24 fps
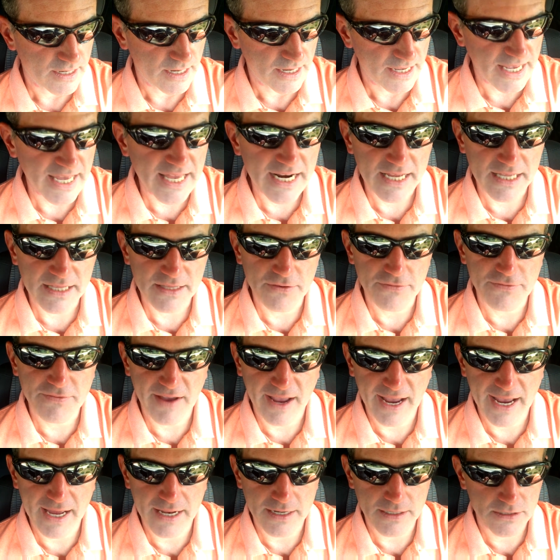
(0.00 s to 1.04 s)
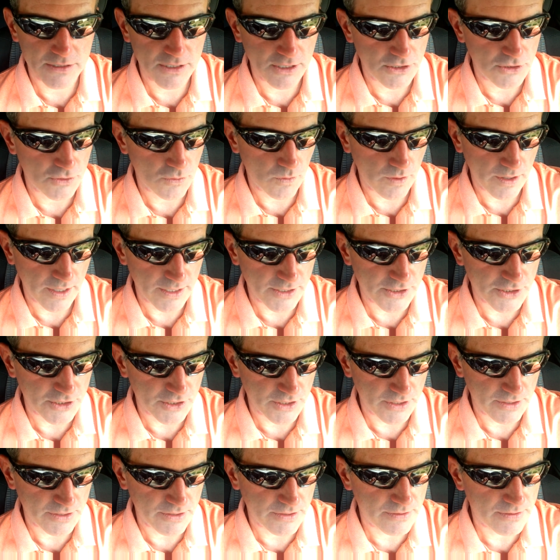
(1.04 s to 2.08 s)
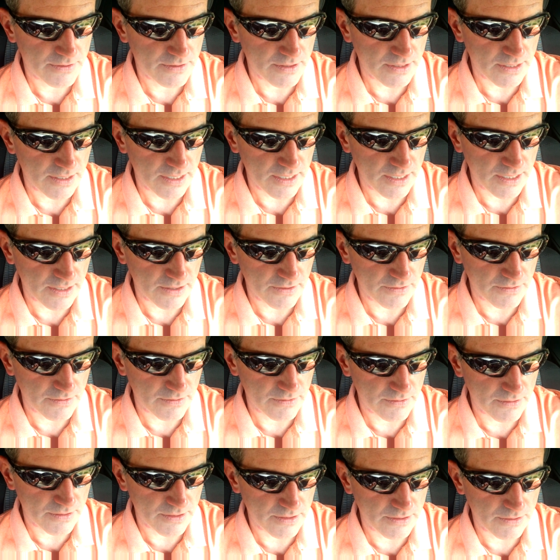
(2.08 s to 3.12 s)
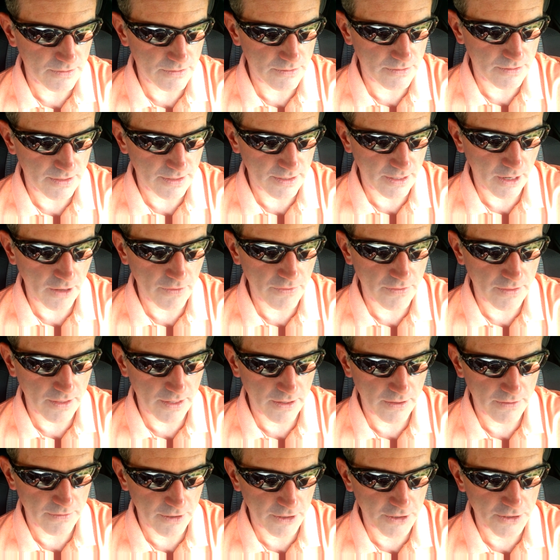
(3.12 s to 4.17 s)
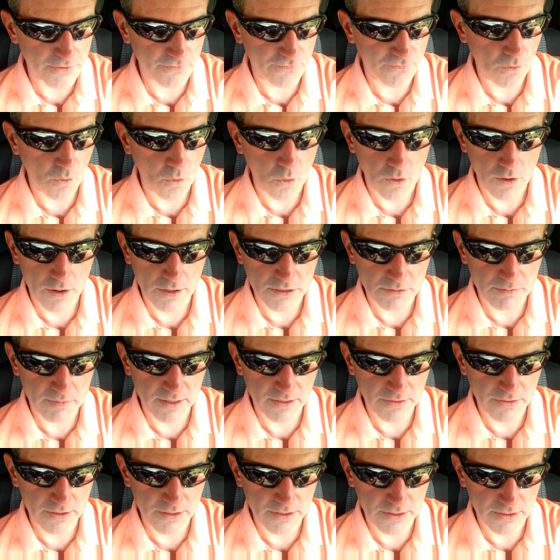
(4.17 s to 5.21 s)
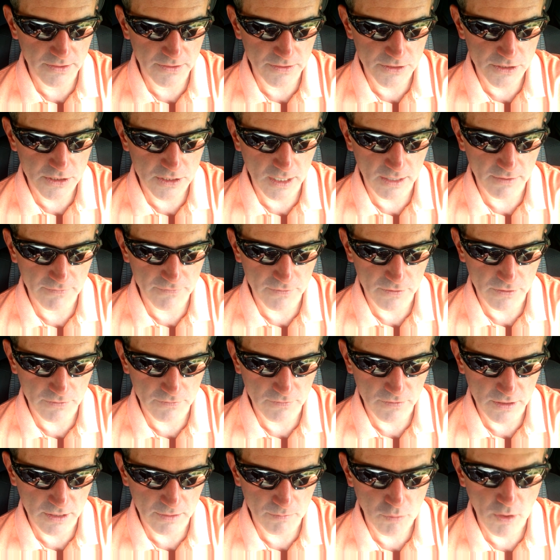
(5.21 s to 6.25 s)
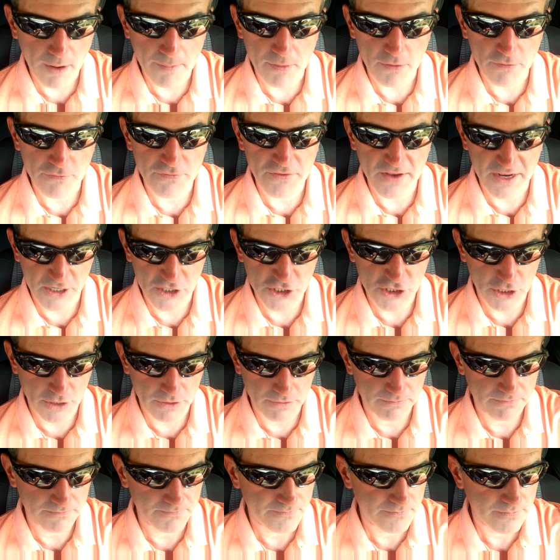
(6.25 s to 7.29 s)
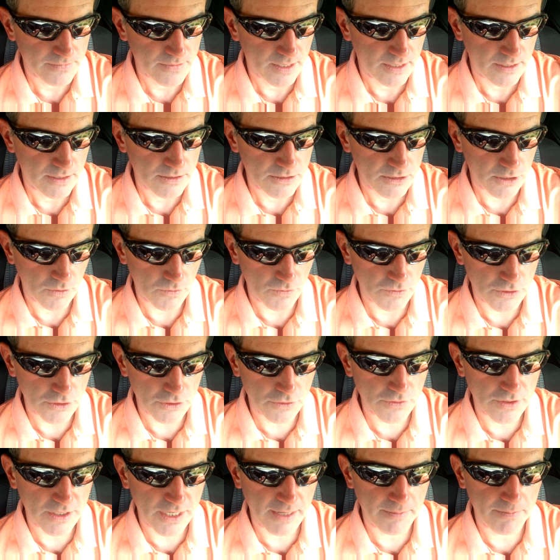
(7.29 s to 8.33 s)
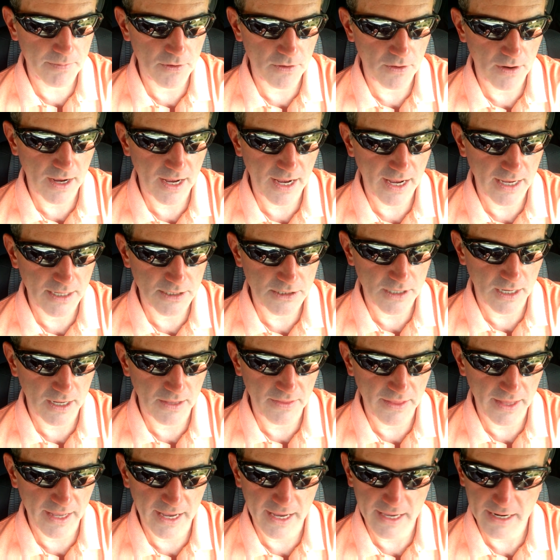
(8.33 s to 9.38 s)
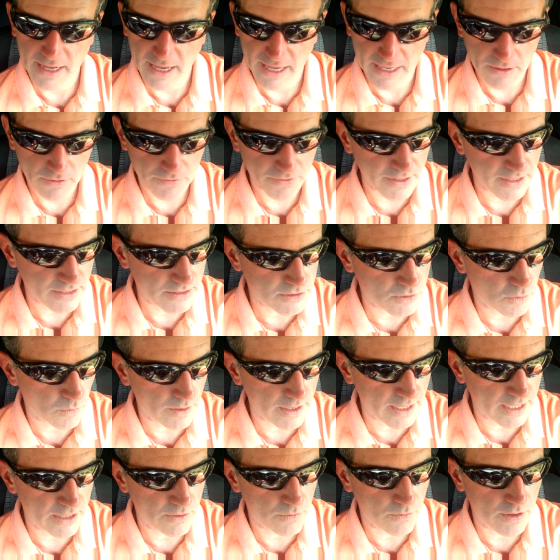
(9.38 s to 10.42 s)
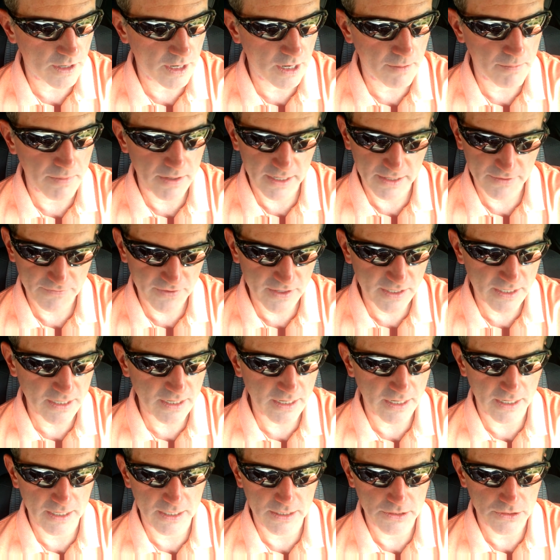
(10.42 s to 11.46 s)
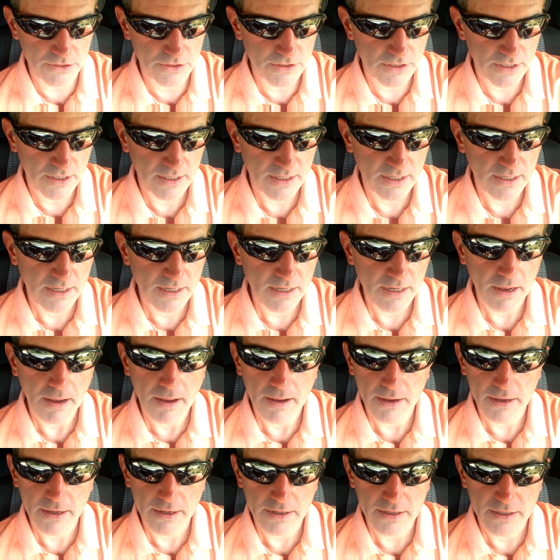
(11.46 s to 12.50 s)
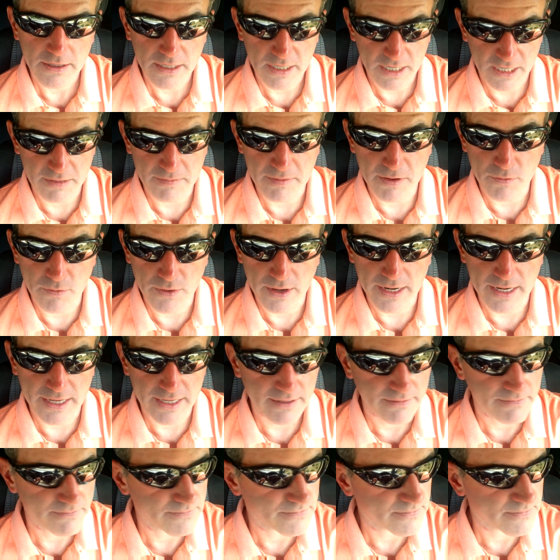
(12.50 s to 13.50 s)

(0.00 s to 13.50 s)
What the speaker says: hitting the fan situation that heretofore has been the stuff of prepper fiction. So do keep your eyes on that. I don't think it's going anywhere, but if it does, you need to be ready,